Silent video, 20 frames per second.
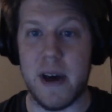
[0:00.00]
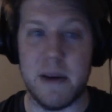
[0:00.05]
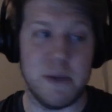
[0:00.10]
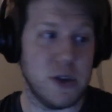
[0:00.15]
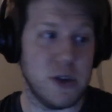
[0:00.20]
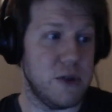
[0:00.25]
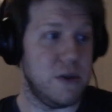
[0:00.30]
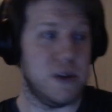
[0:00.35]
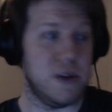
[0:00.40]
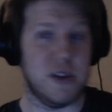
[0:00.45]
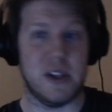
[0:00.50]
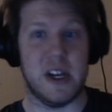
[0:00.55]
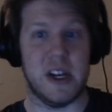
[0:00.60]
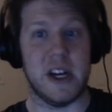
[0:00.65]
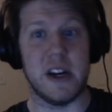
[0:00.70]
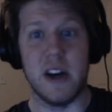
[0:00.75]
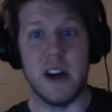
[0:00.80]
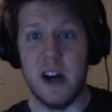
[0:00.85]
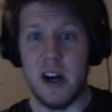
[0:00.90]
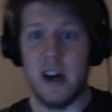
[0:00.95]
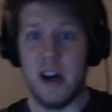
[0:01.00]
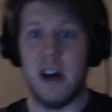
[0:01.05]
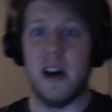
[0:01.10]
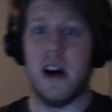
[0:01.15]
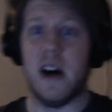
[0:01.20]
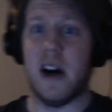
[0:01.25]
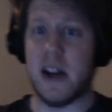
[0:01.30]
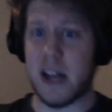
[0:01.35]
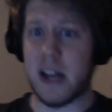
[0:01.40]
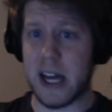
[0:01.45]
So there's like
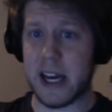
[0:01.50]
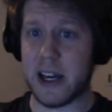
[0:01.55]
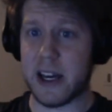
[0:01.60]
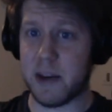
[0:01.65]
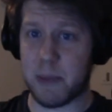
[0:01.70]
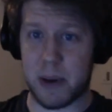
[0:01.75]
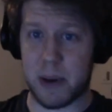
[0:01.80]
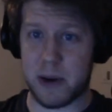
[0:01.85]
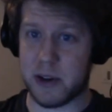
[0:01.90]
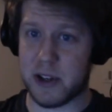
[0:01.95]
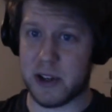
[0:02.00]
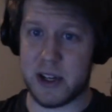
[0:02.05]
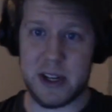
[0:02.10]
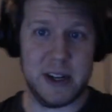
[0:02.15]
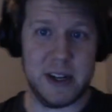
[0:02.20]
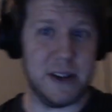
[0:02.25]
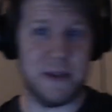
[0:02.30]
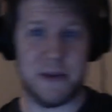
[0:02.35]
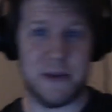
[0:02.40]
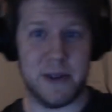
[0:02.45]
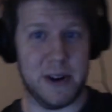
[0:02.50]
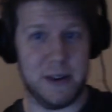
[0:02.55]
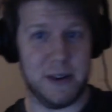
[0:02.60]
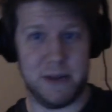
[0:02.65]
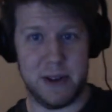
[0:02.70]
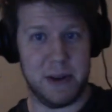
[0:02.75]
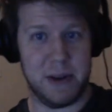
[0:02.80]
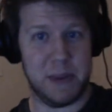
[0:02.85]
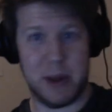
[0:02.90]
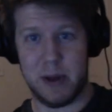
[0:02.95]
a naked person in front of
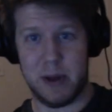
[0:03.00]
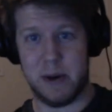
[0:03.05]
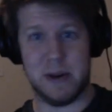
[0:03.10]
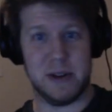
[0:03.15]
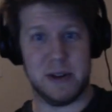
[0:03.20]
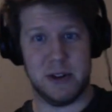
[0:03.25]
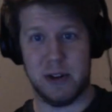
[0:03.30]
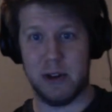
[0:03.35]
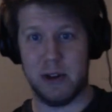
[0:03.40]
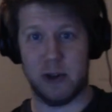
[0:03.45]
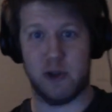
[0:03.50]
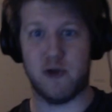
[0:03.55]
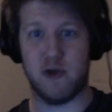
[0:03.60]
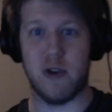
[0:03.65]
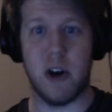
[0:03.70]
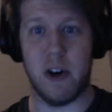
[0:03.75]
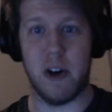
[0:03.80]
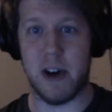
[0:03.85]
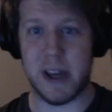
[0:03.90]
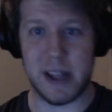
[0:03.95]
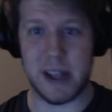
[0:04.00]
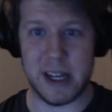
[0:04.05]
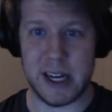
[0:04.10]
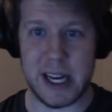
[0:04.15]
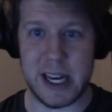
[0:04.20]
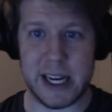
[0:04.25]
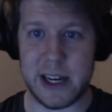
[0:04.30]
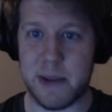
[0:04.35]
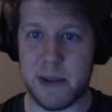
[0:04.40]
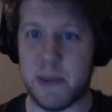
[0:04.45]
them and they're drawing the
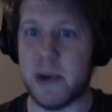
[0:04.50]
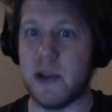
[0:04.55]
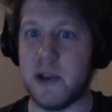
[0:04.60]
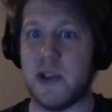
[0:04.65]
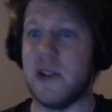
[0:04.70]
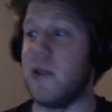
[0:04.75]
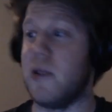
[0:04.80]
naked person,